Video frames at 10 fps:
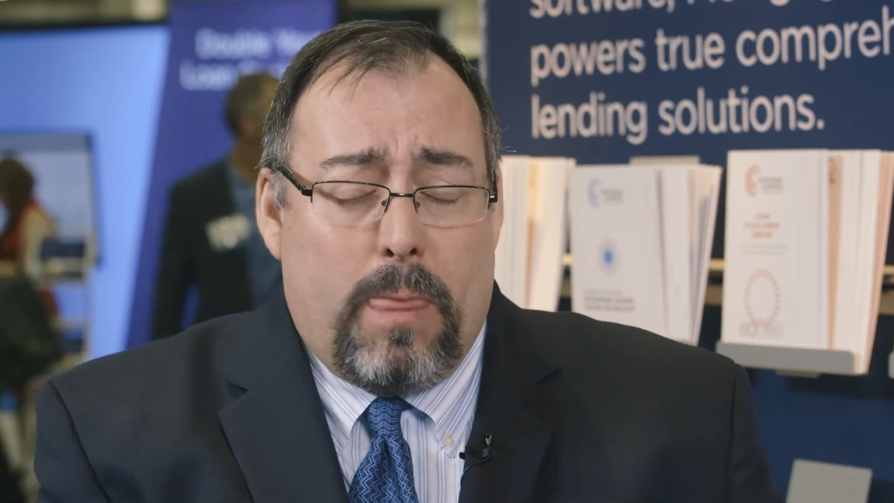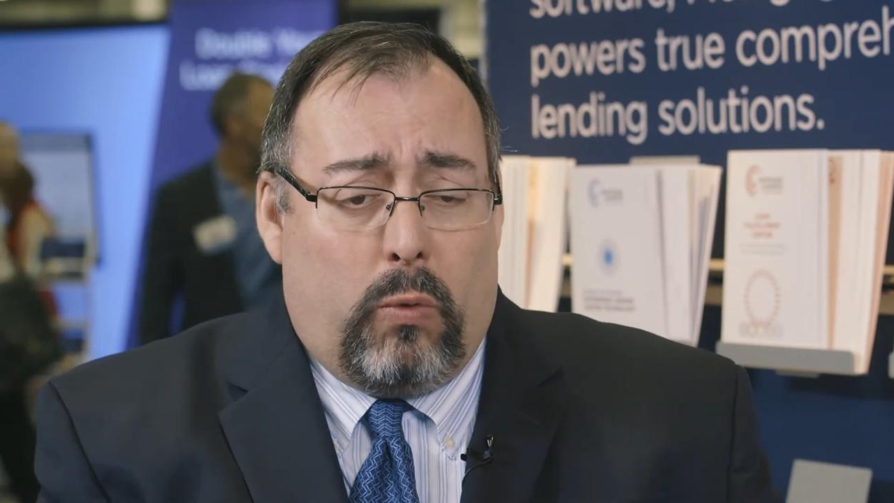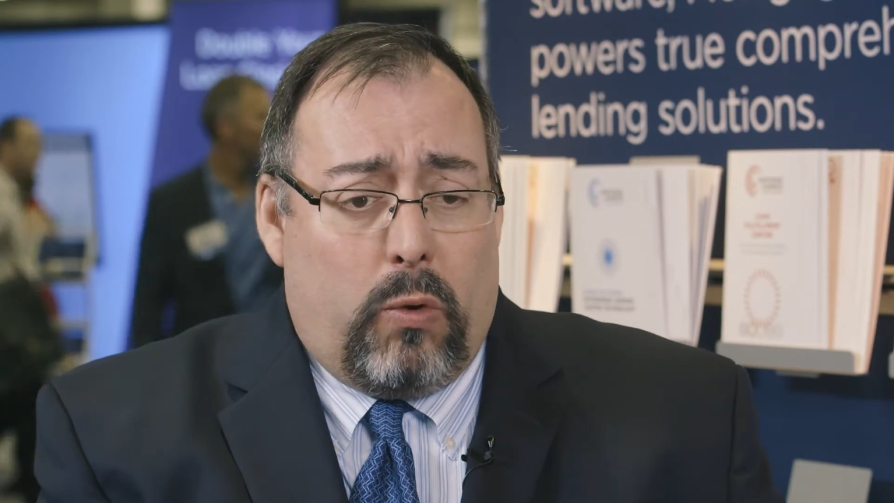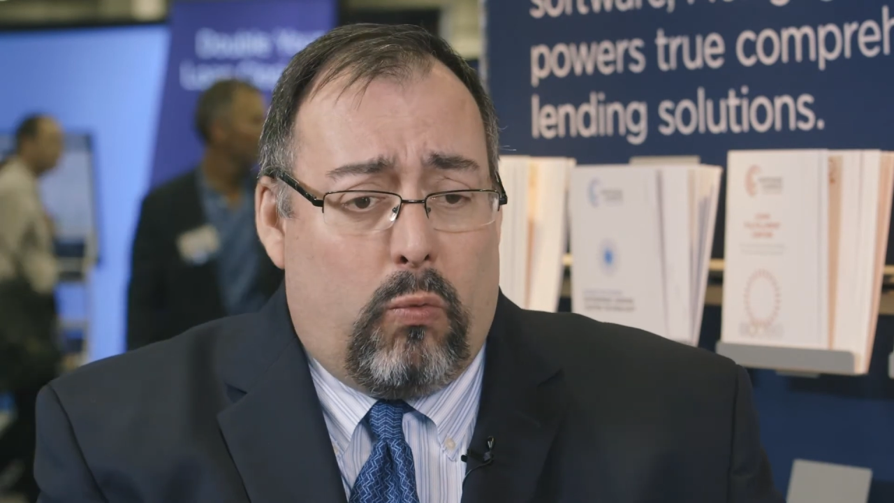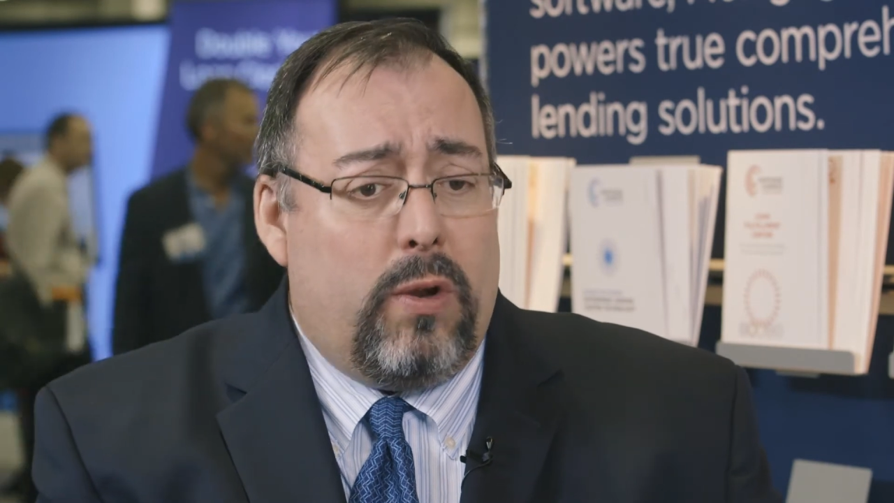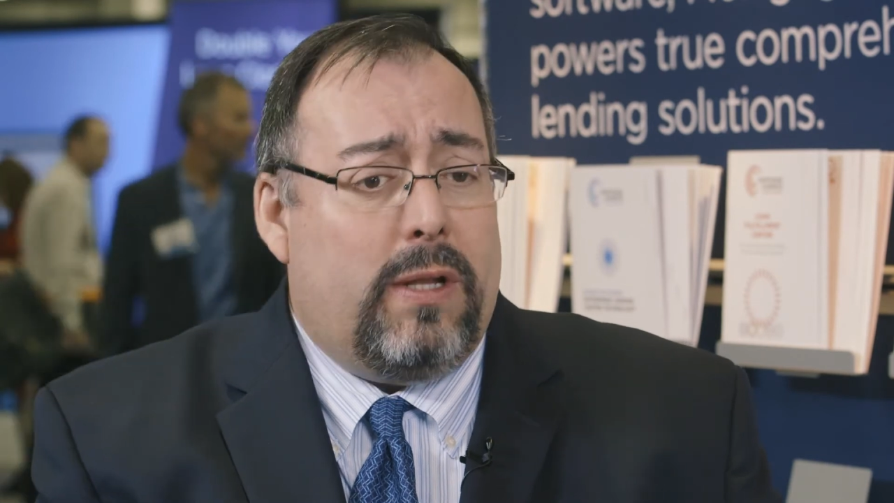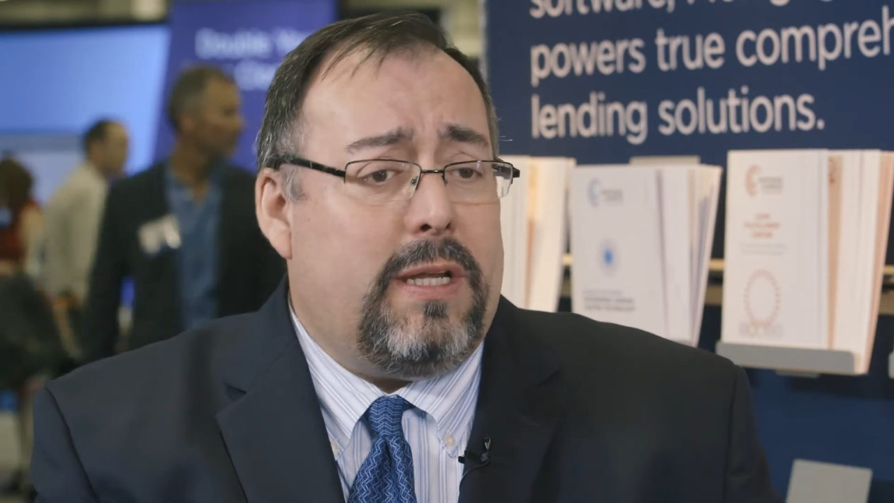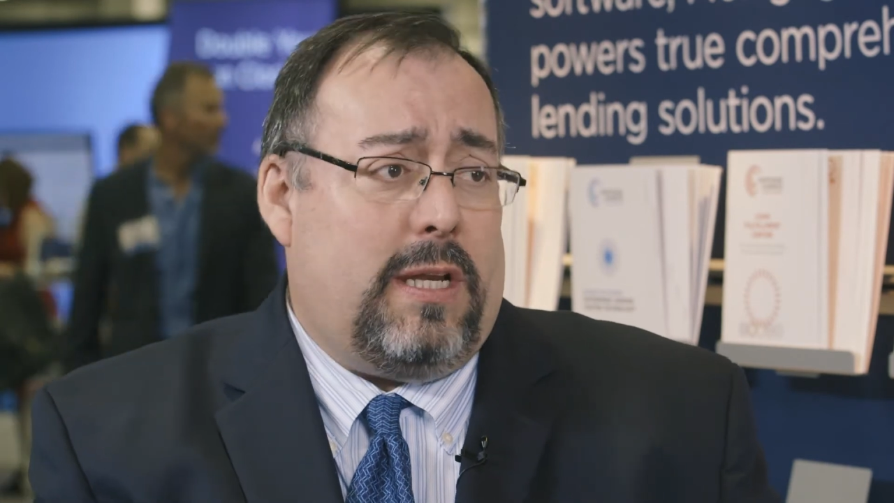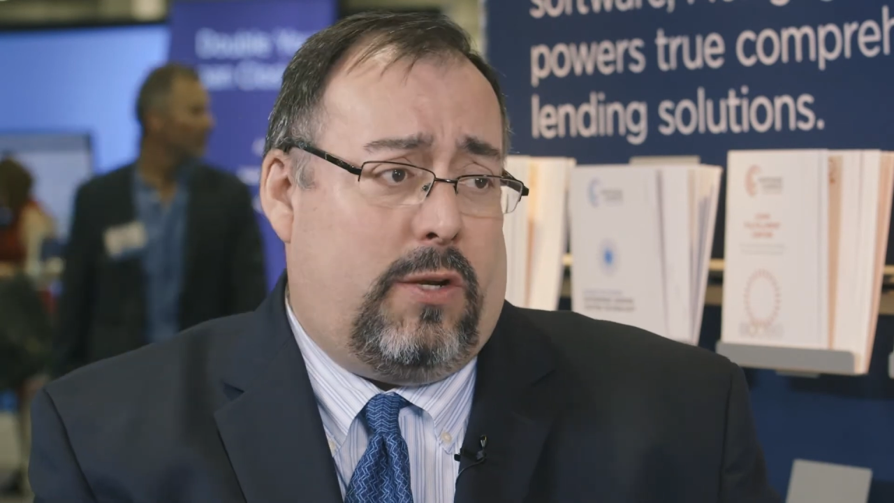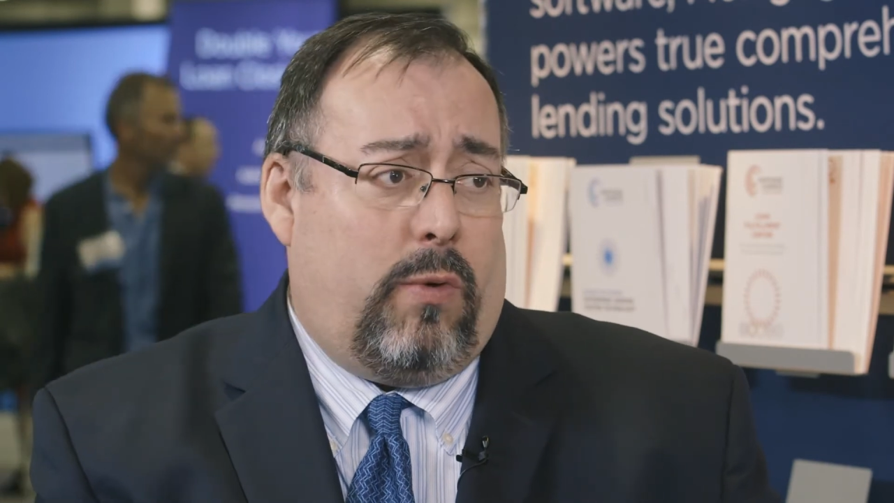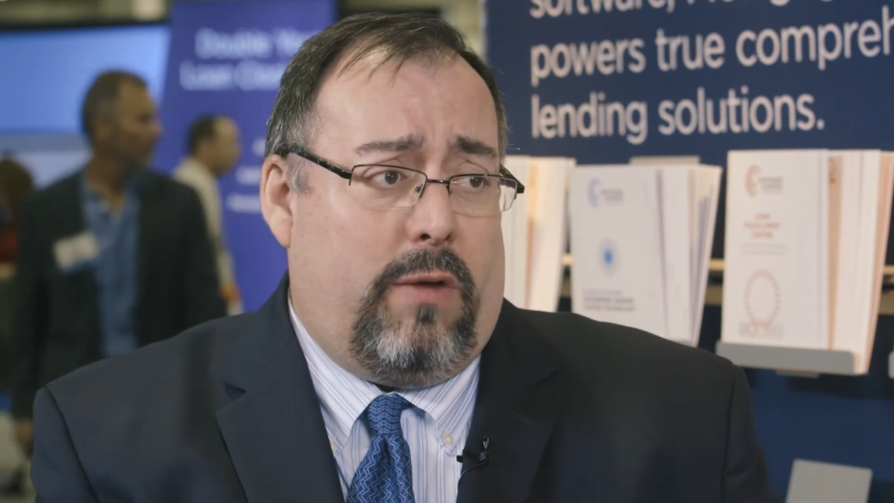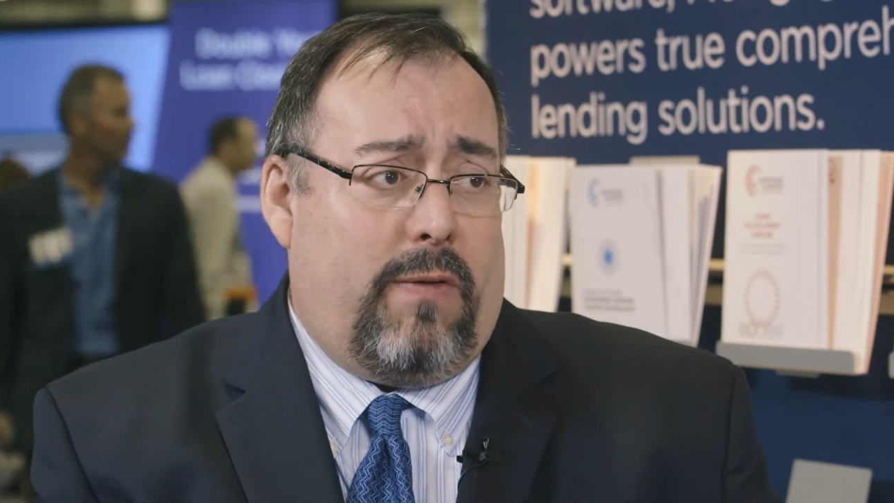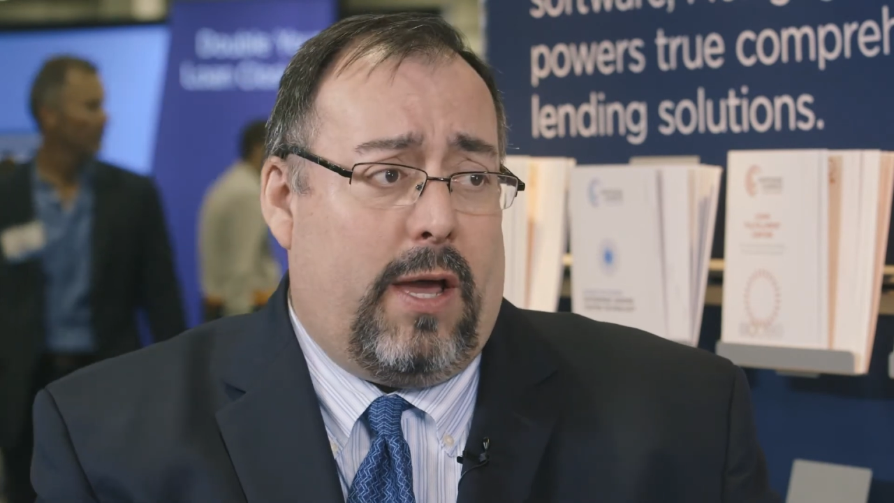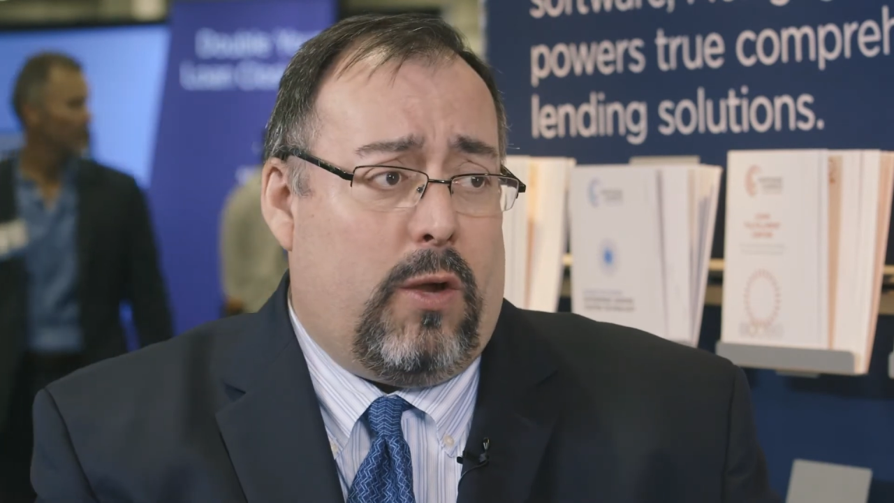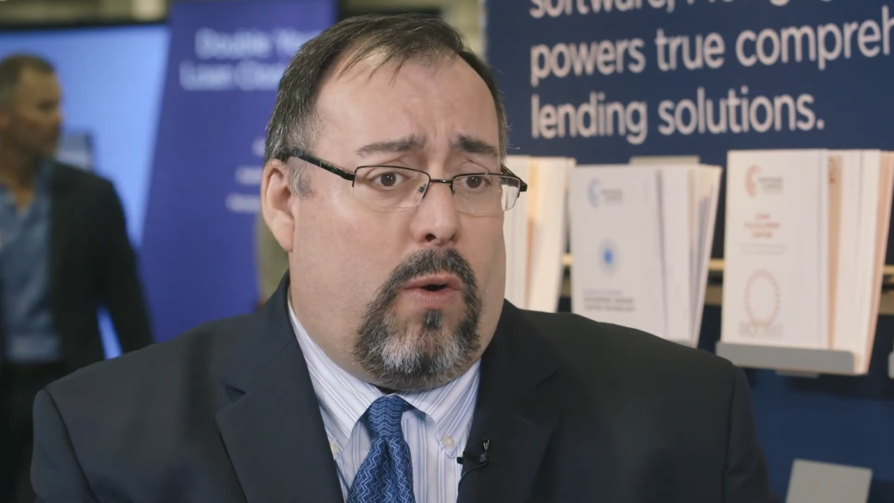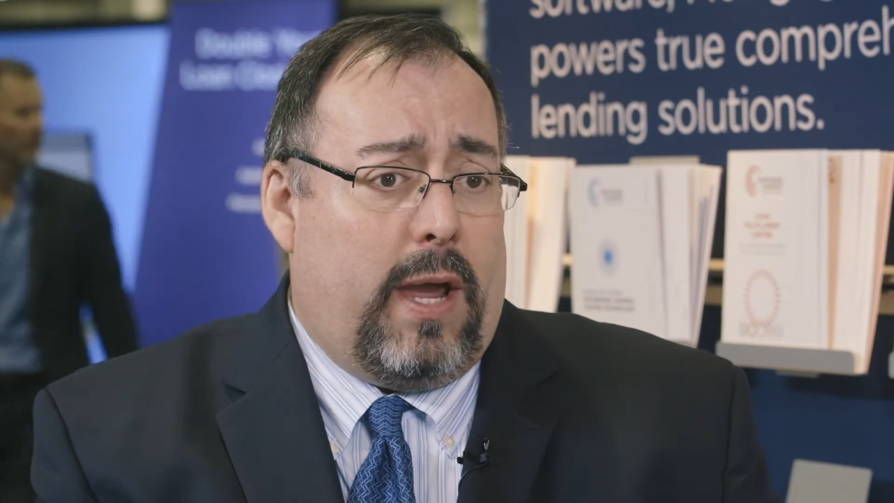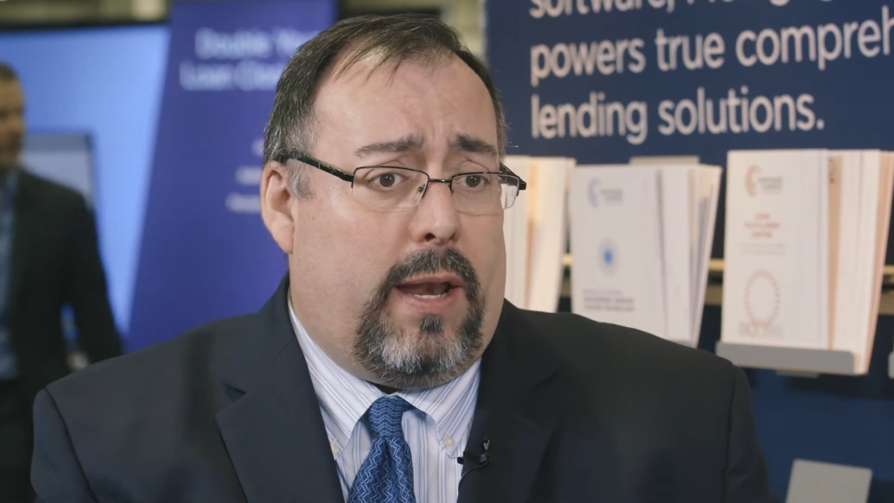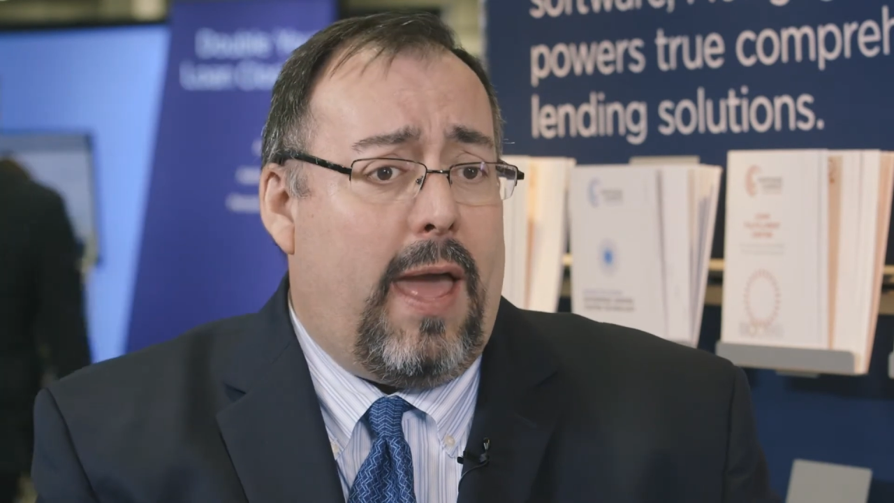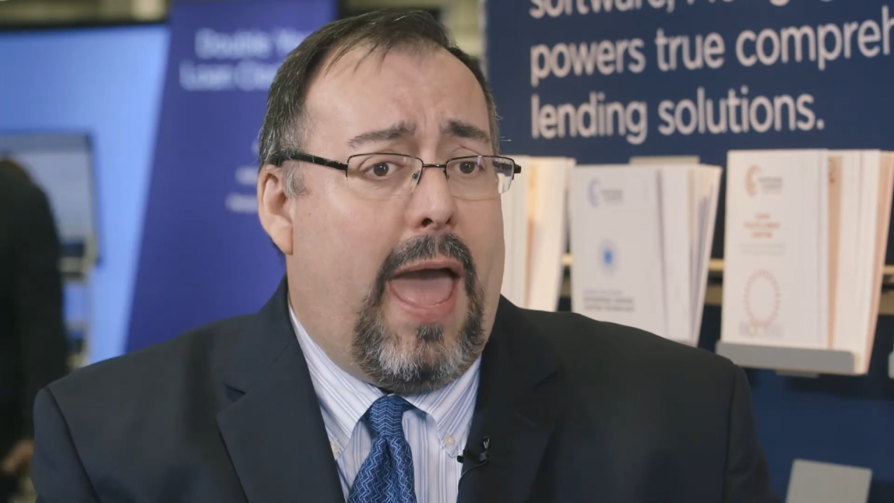we really need to reevaluate